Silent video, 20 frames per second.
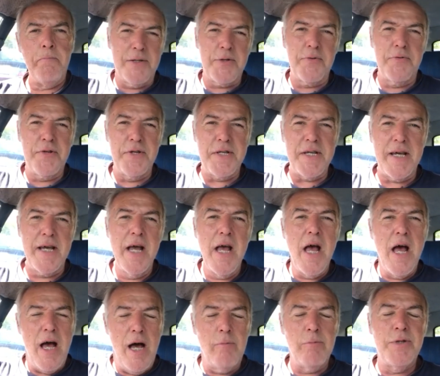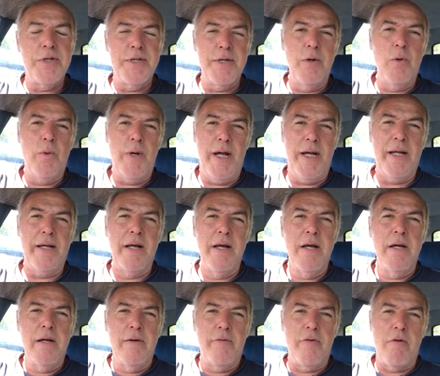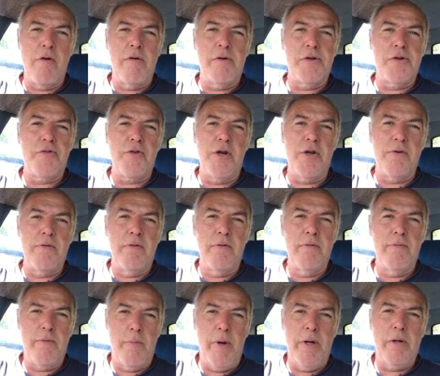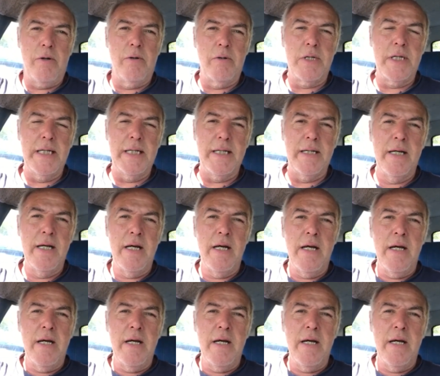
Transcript: As of today, I'm still waiting for a registration for my Cortina.